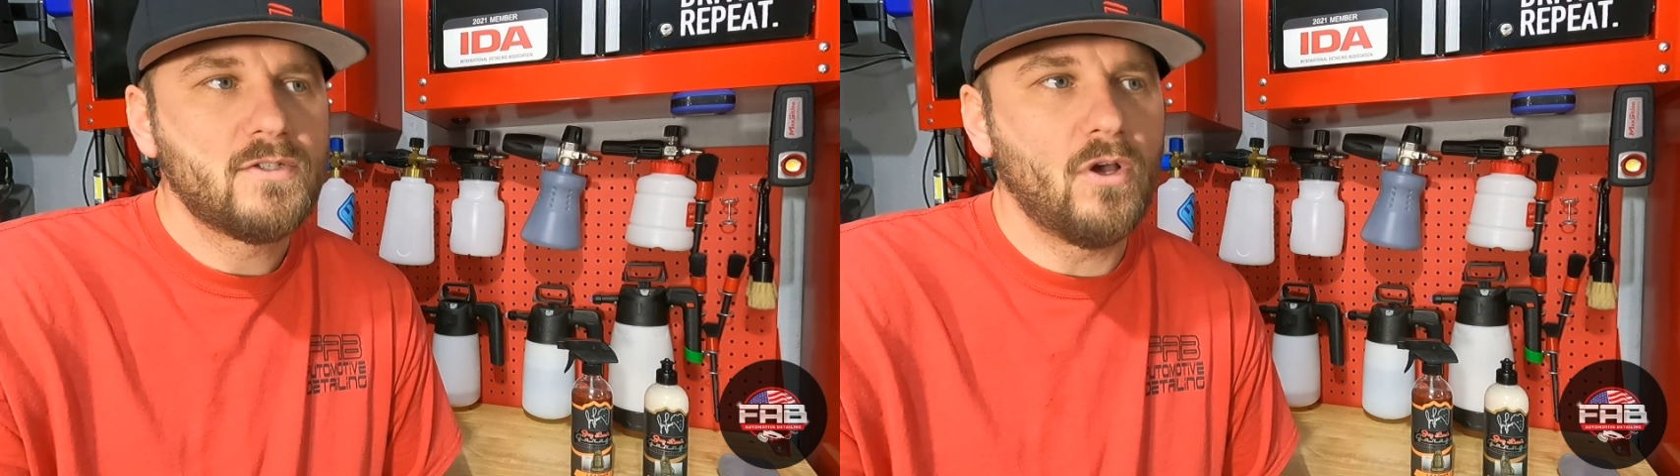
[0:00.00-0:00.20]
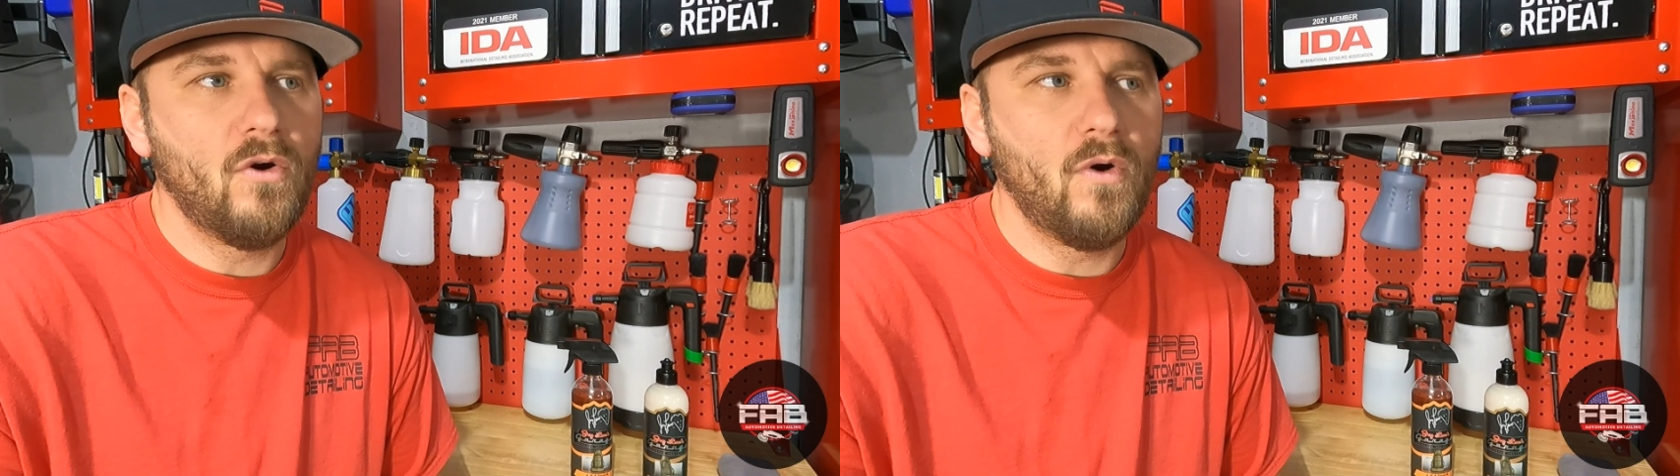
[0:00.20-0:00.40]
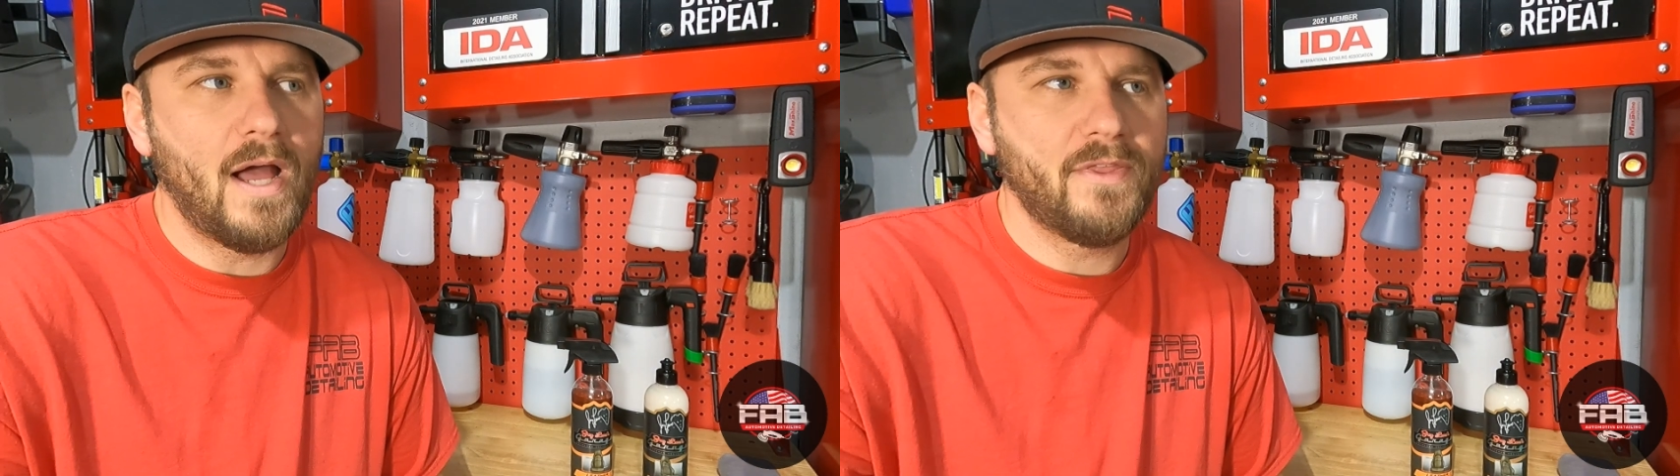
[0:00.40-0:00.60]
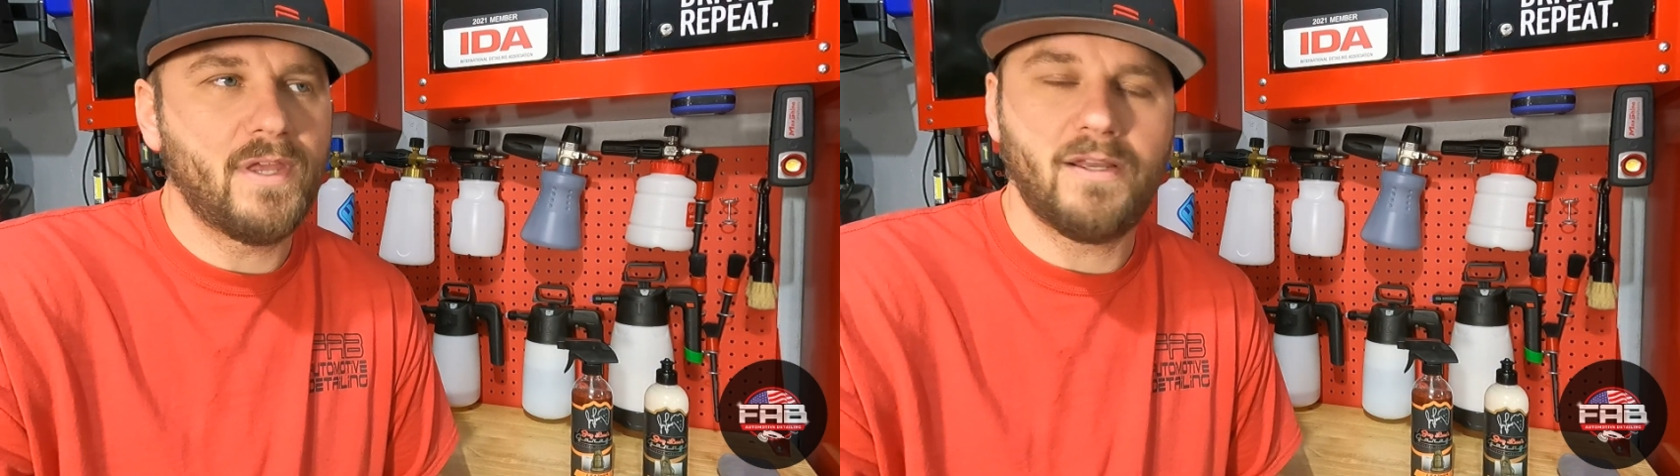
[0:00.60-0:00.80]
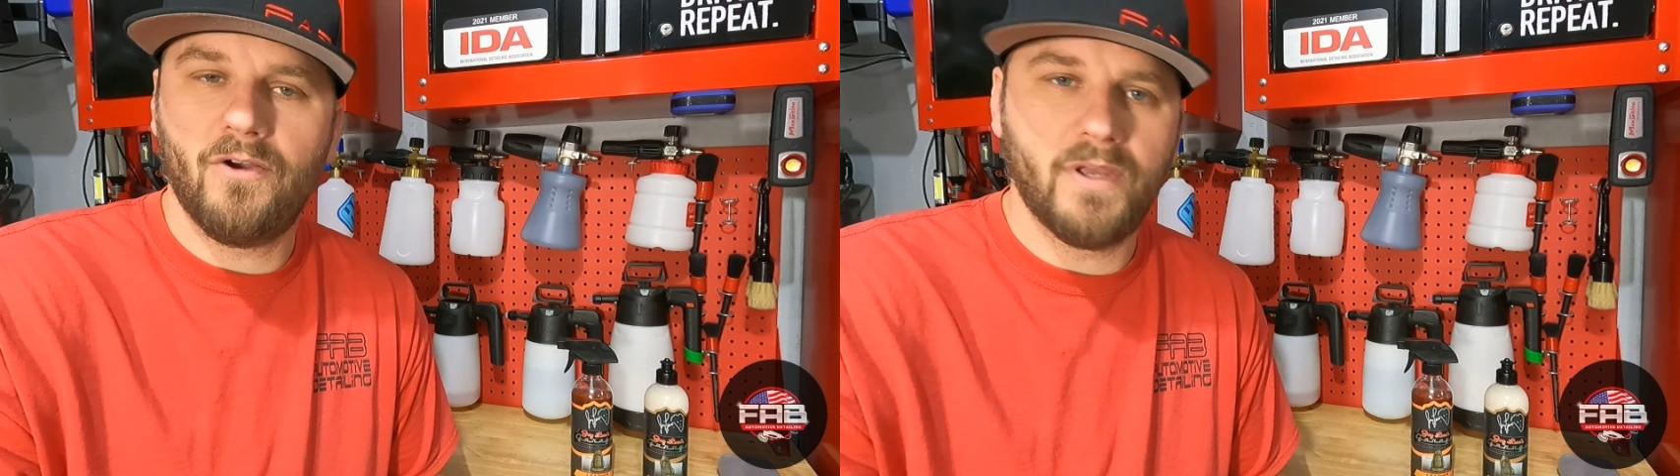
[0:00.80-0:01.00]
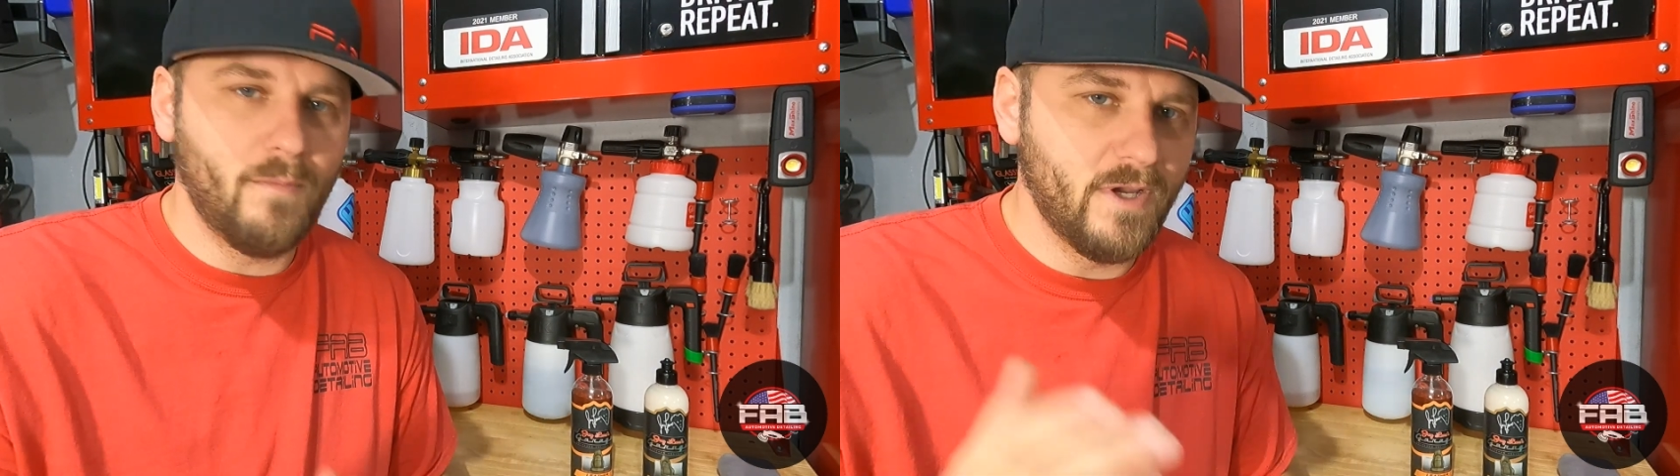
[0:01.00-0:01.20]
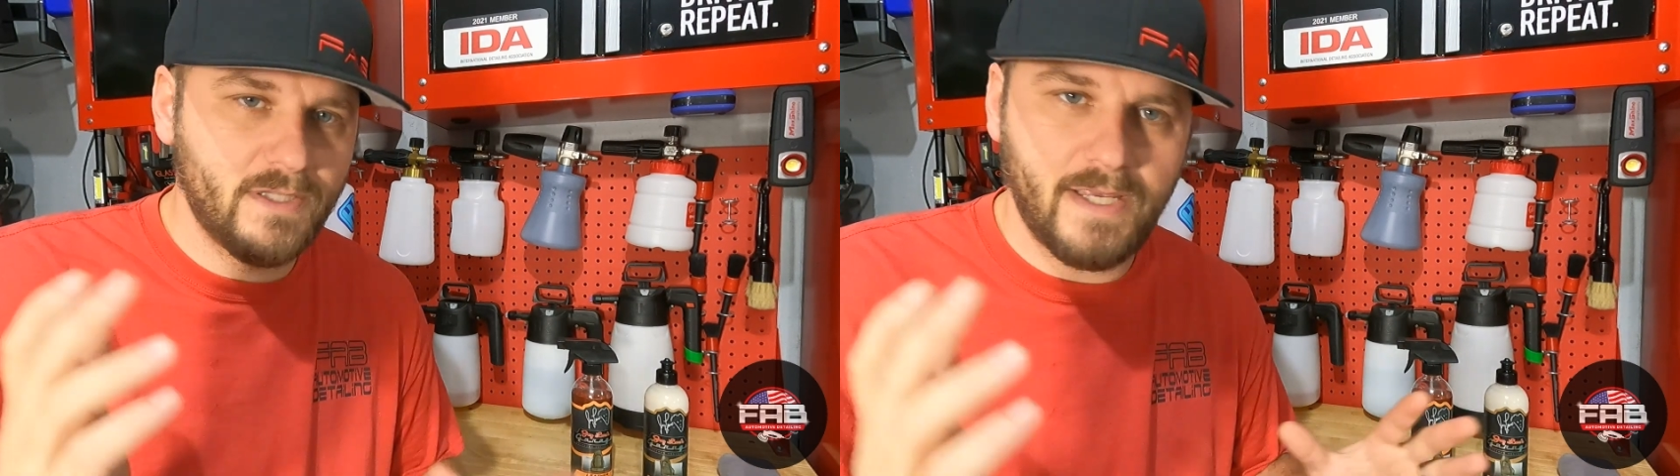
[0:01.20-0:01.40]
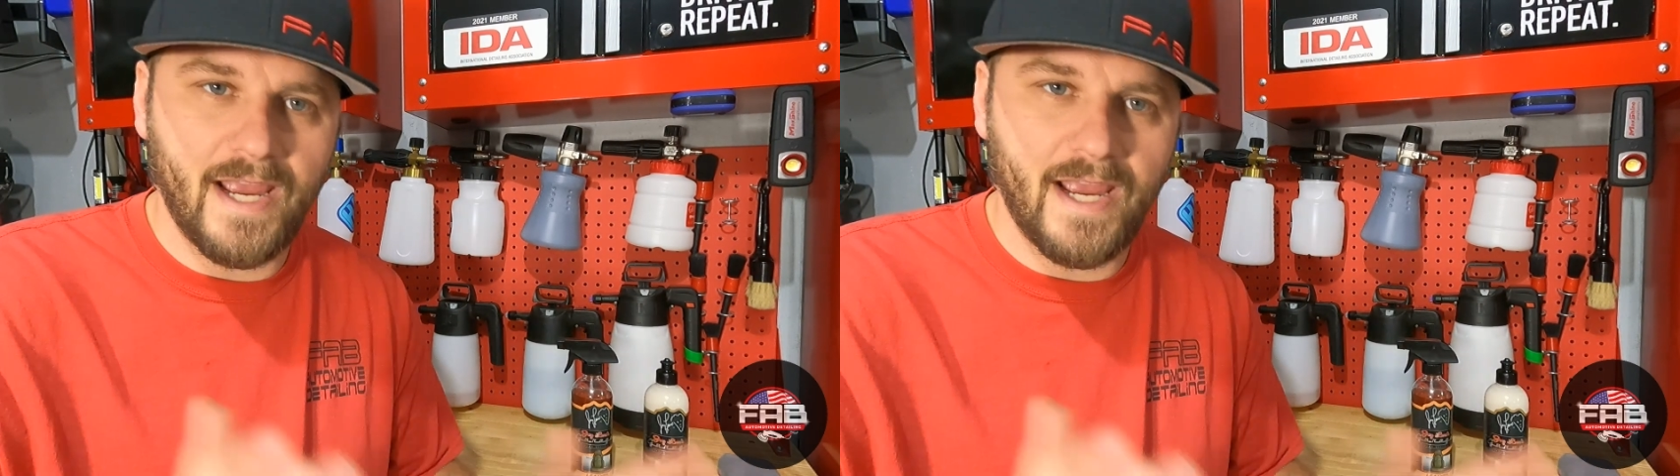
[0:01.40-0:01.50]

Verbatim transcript: So I was like, okay, I'm gonna get the